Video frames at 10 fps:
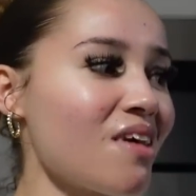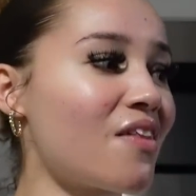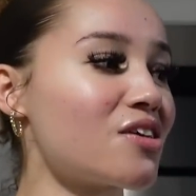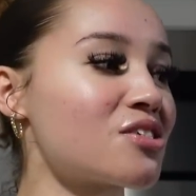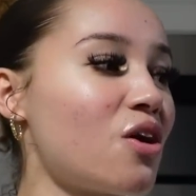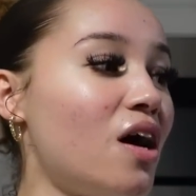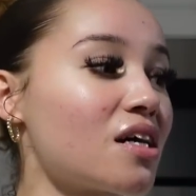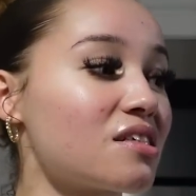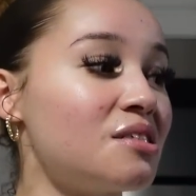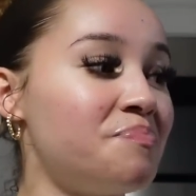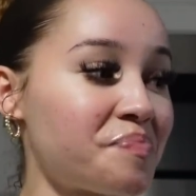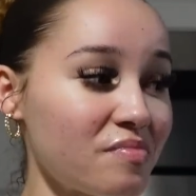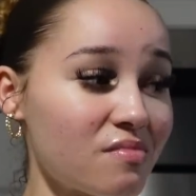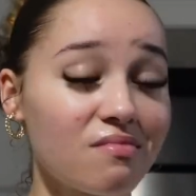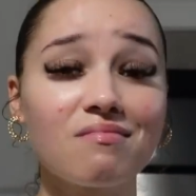They're so ugly.
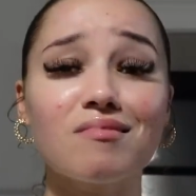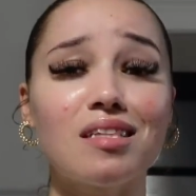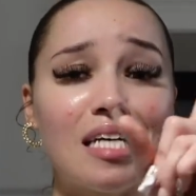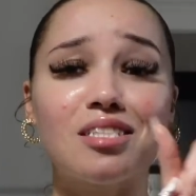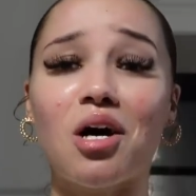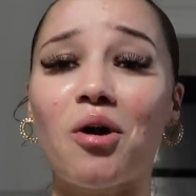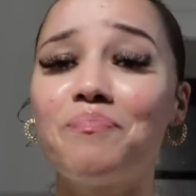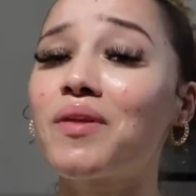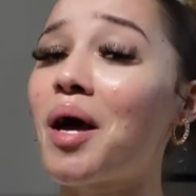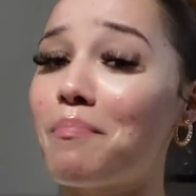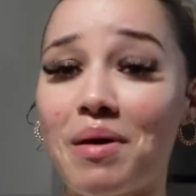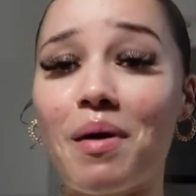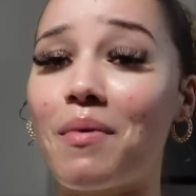Let's go meet my